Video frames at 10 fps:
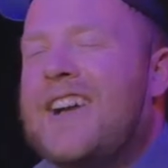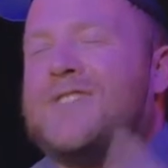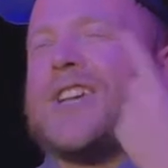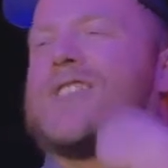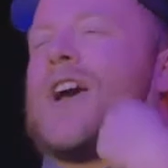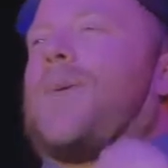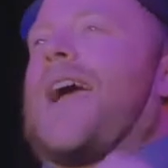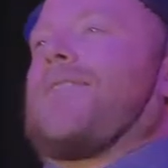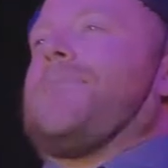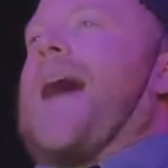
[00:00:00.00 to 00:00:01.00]
Just a
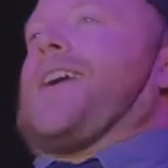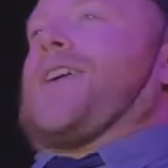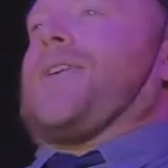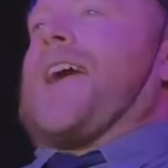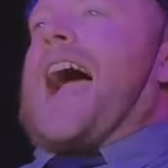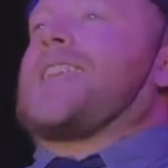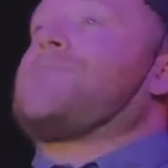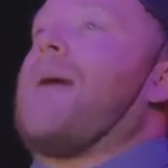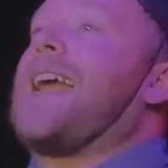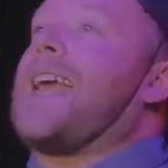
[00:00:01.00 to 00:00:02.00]
quick reminder, you guys,
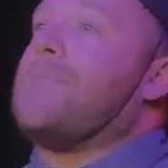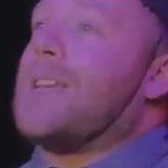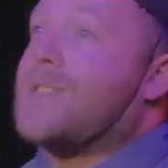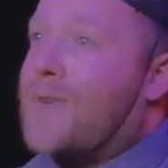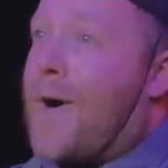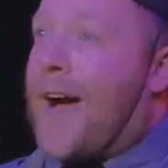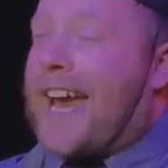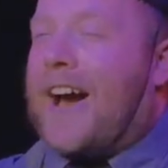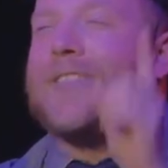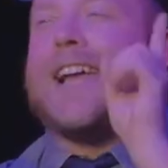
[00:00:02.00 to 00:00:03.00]
my name is
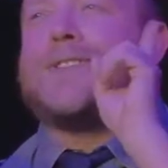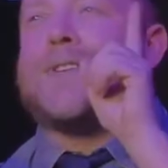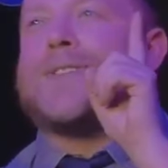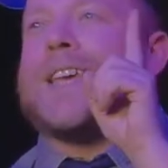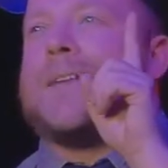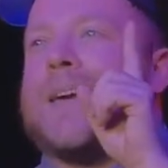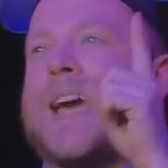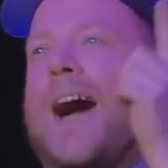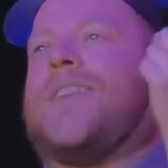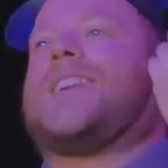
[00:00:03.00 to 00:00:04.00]
Roy, unless you see me
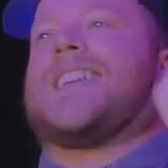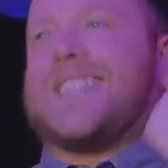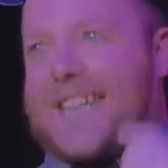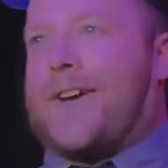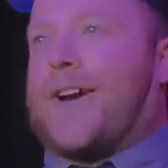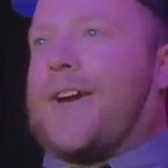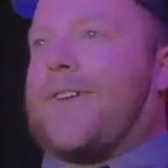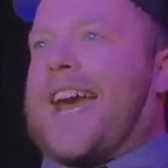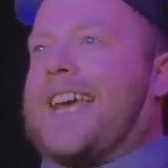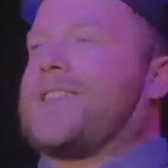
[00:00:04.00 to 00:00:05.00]
on the
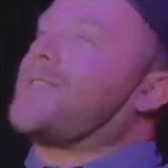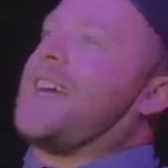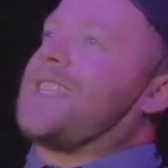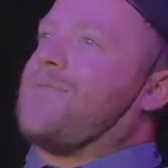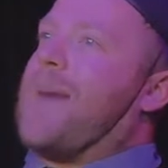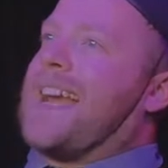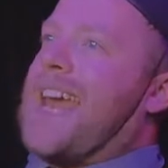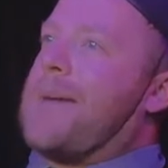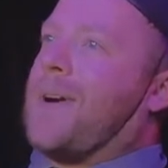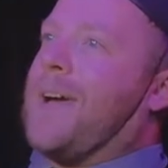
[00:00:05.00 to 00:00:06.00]
deteriorating streets of my
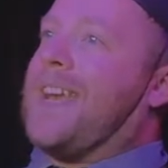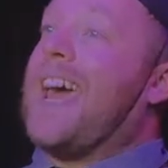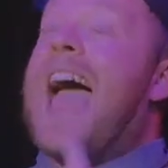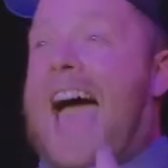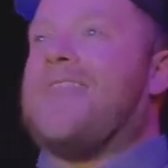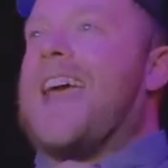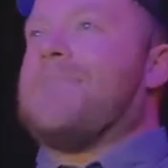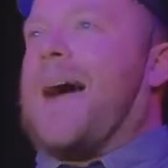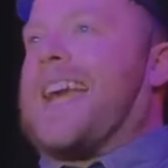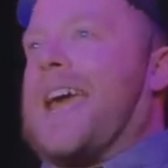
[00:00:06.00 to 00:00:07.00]
neighborhood, and
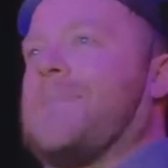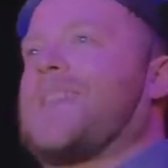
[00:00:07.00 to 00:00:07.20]
then my name